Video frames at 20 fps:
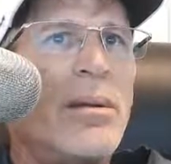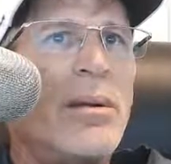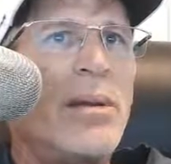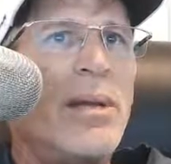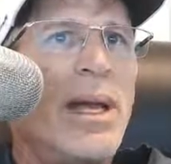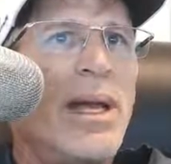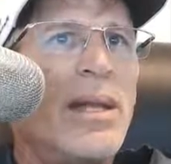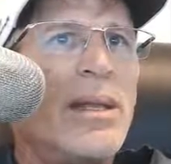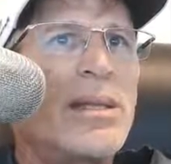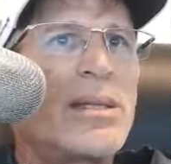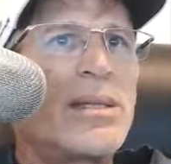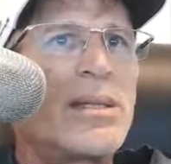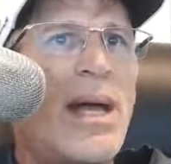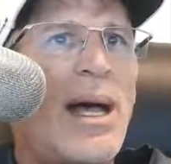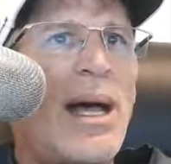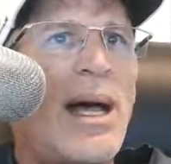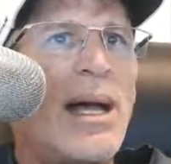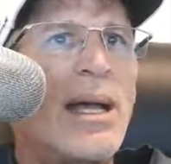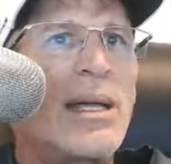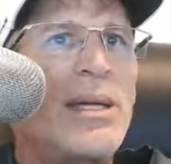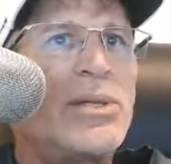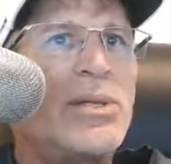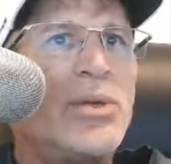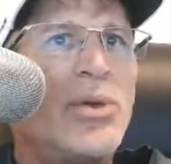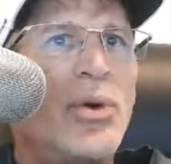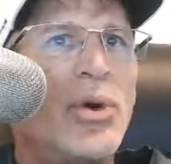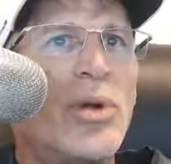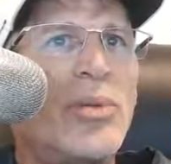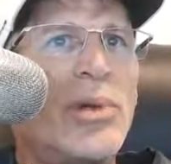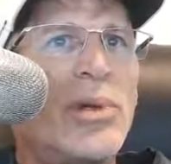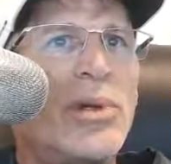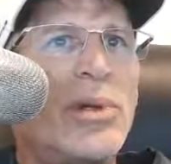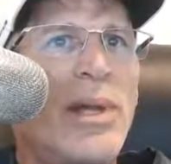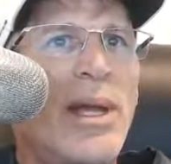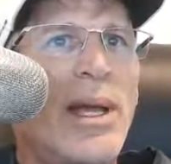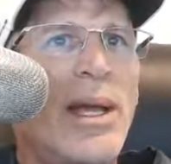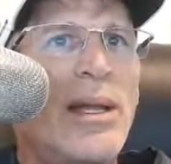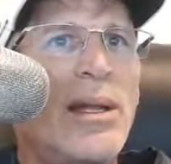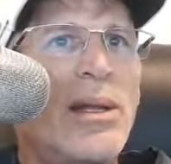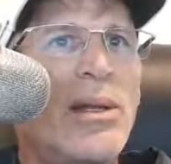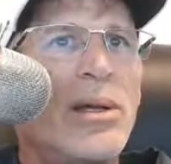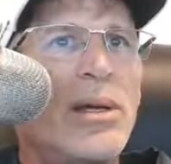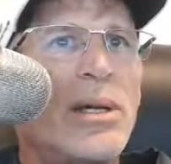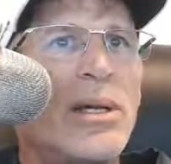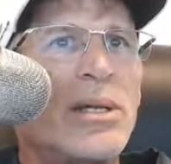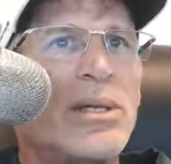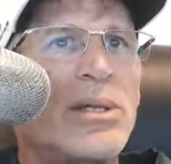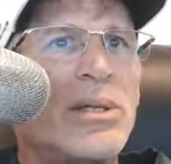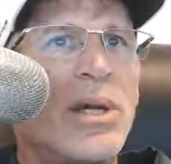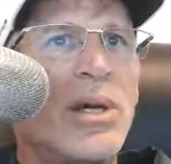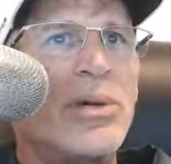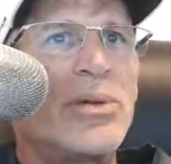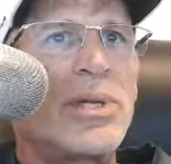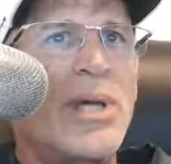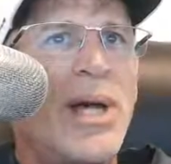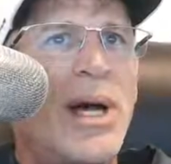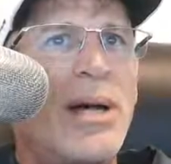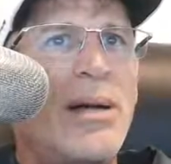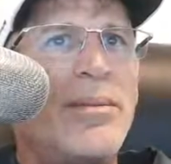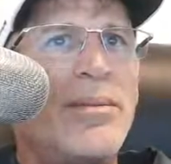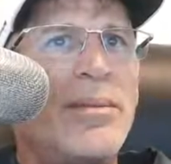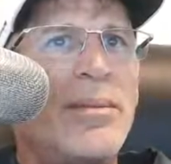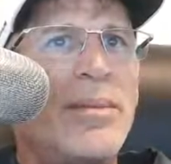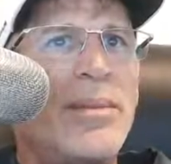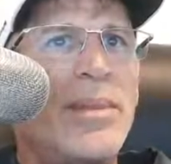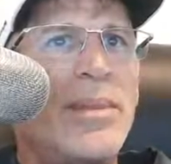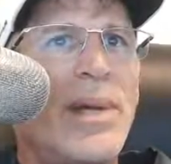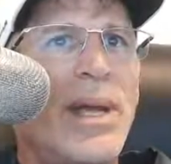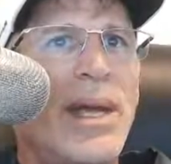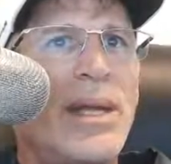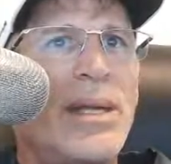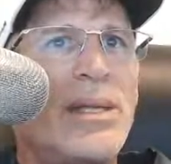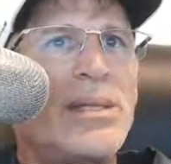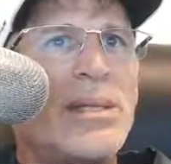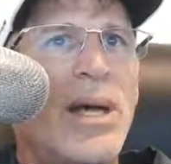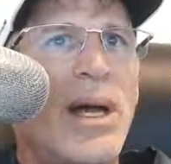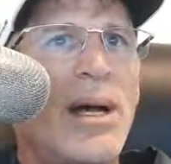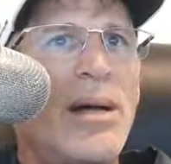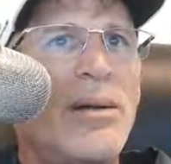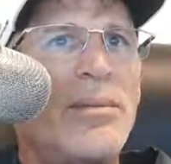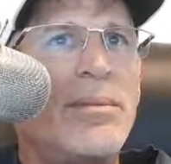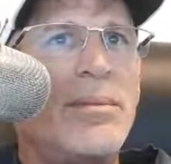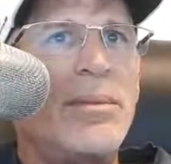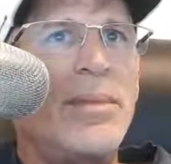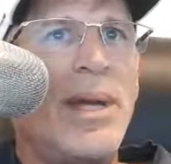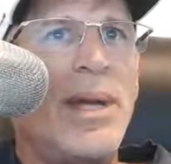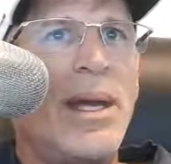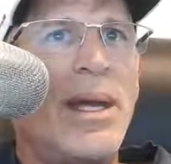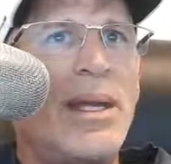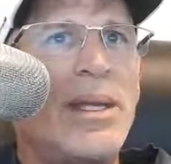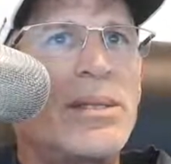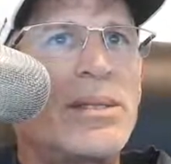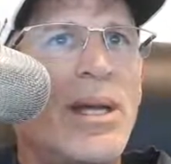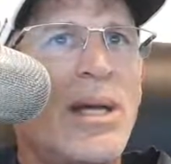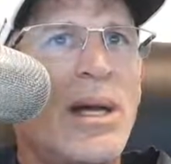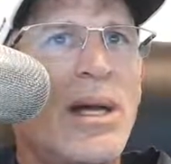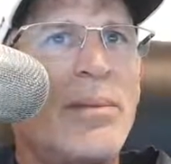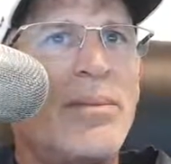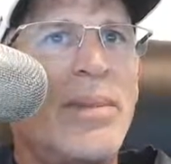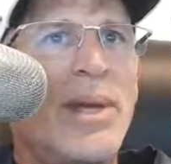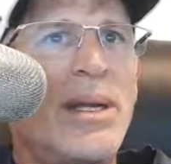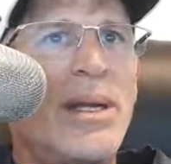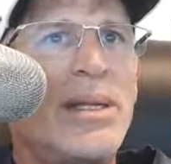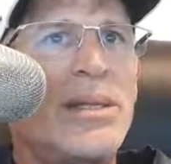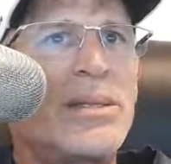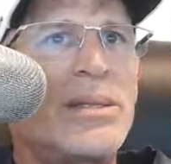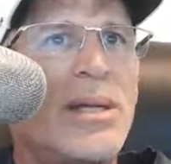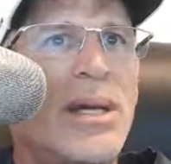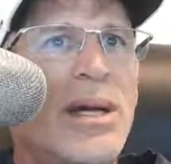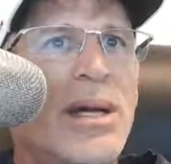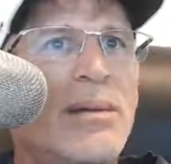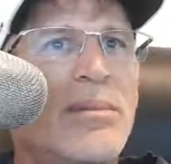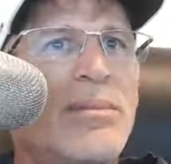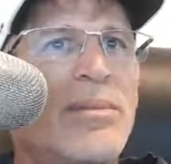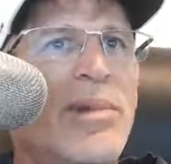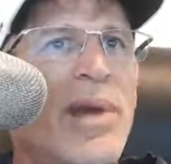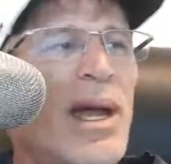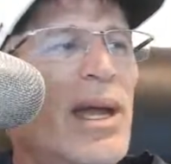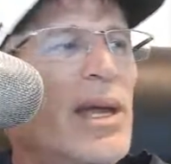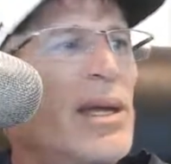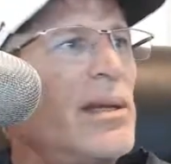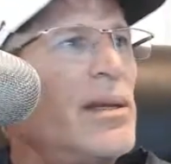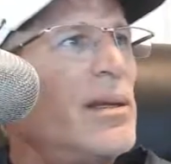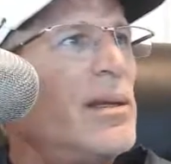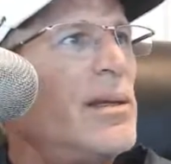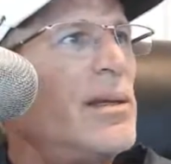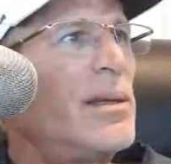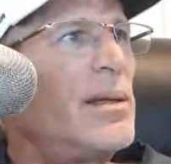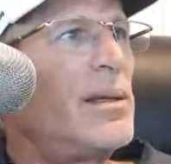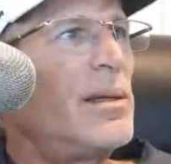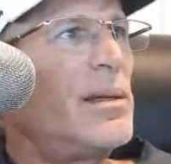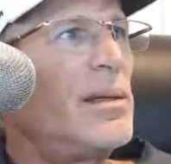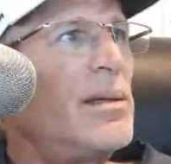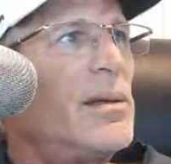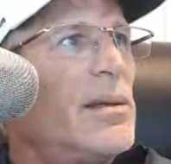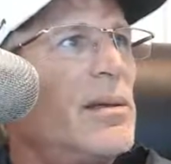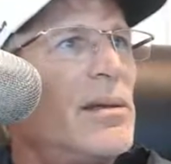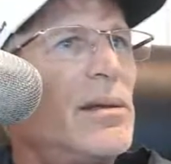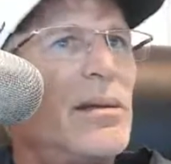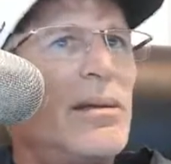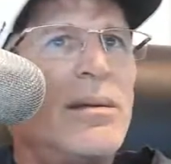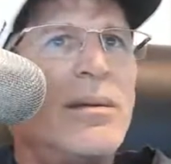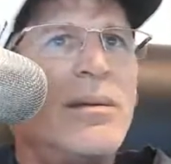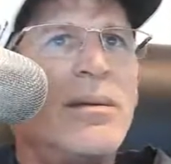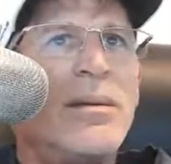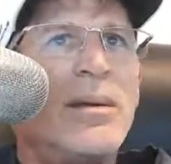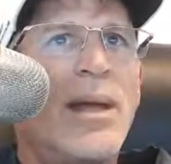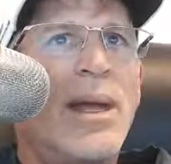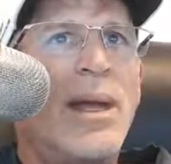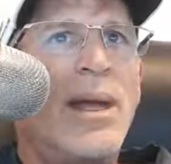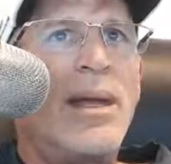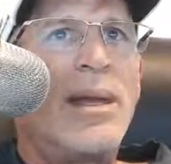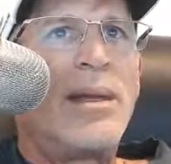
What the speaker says: And the stock is normal. And look, it goes up, and it's up, and it's up, and it's up, right? And